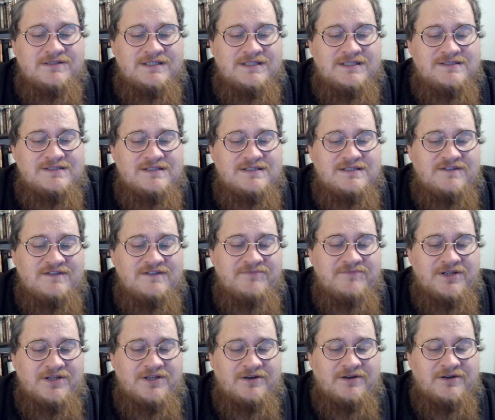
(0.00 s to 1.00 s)
in Steve
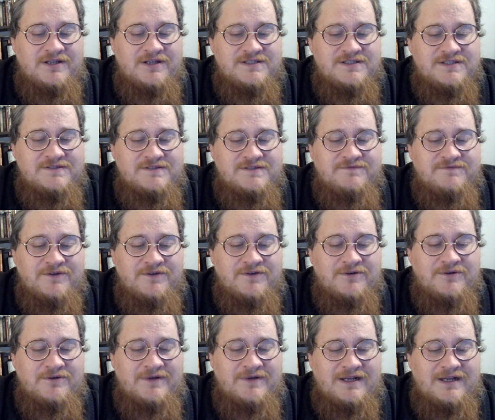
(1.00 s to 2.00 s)
McCarty's
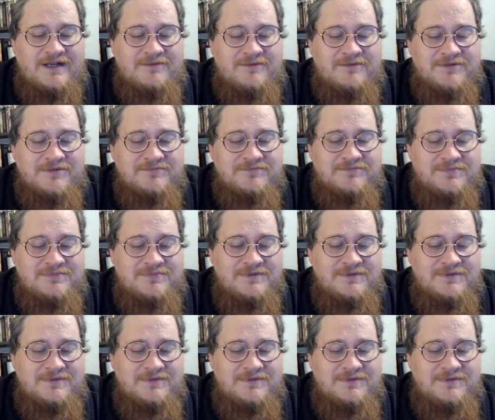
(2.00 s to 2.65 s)
photo album.